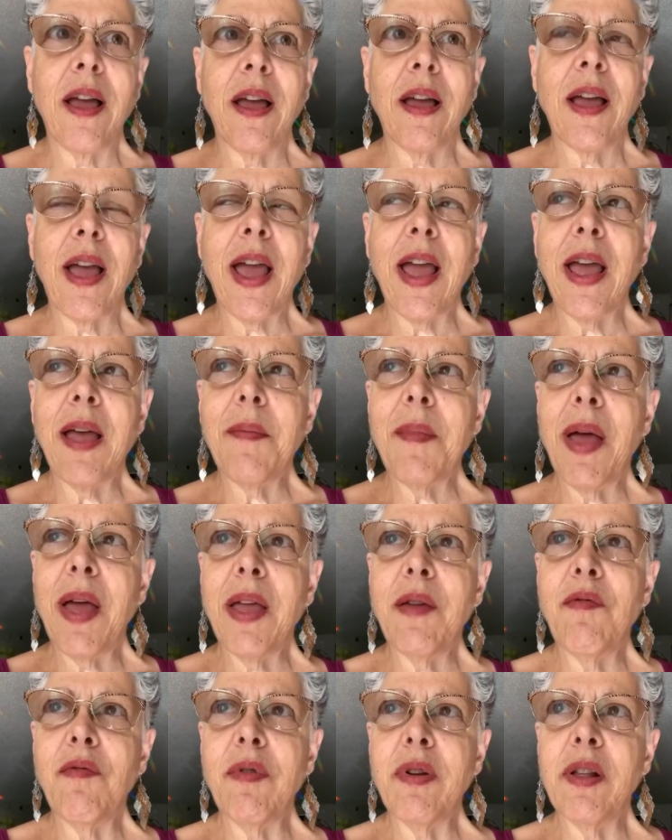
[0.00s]
Am I
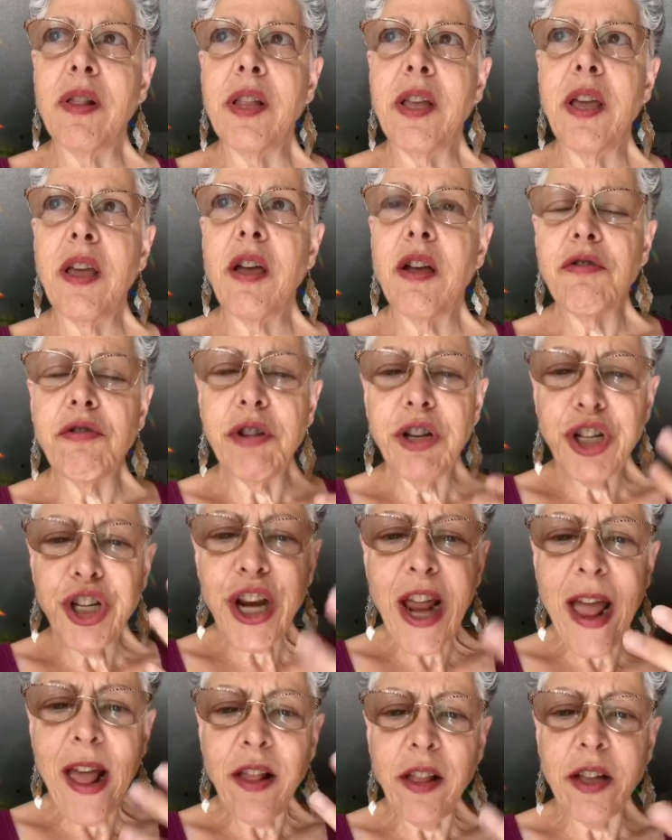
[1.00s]
really hungry?
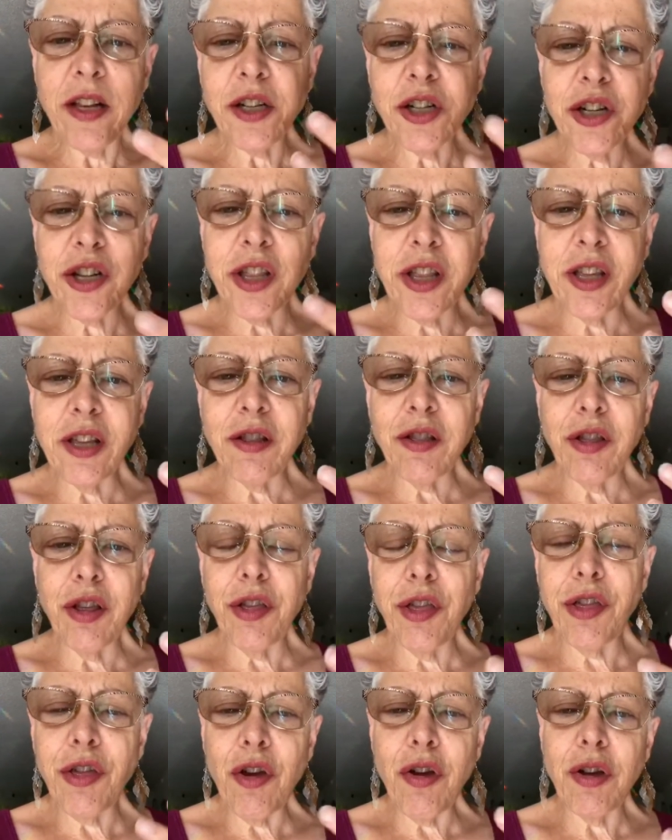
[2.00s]
Challenge the
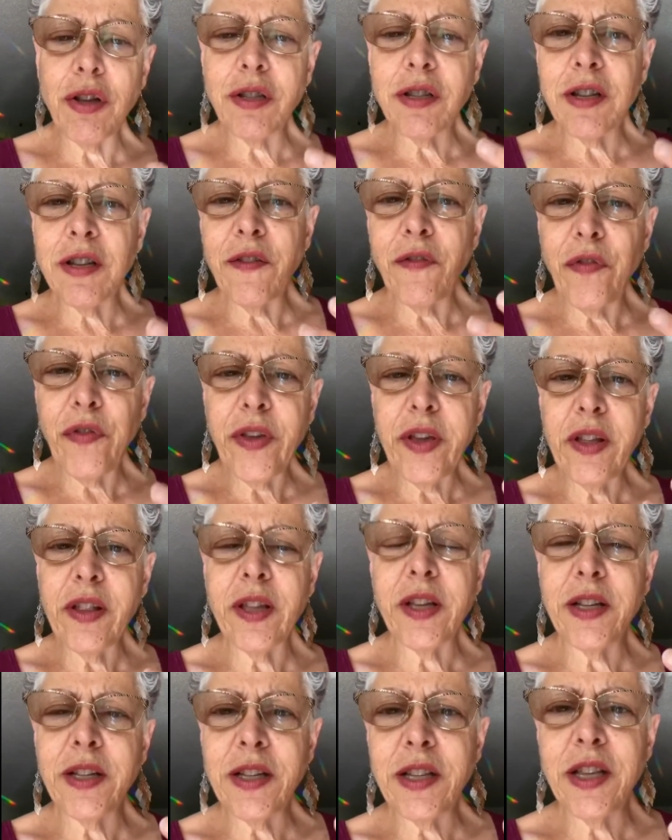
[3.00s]
thoughts and
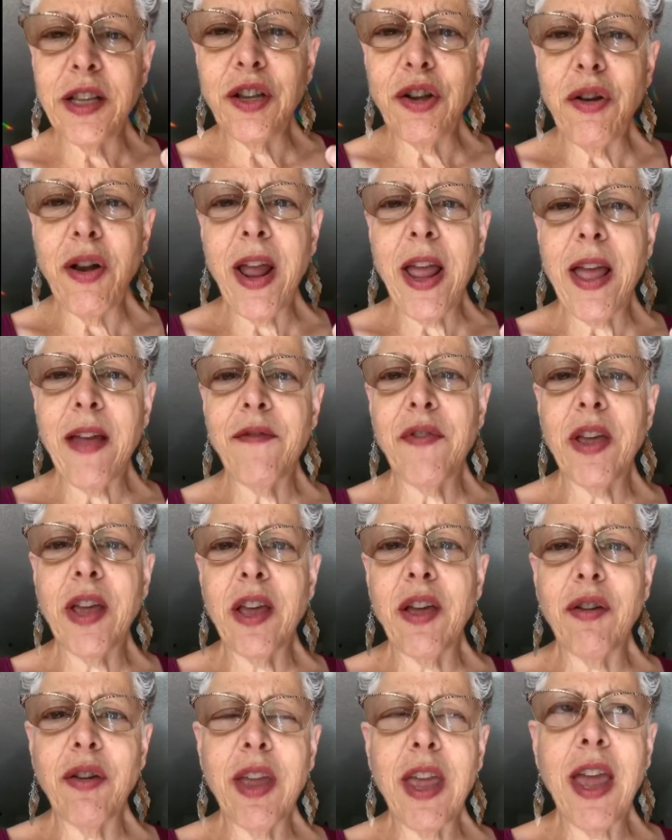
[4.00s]
feelings that you're having,
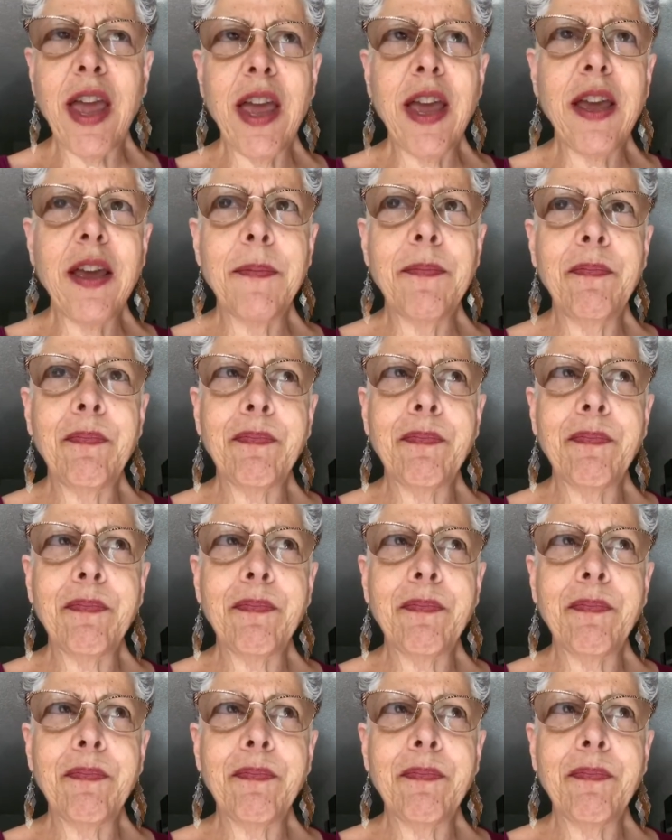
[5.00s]
okay?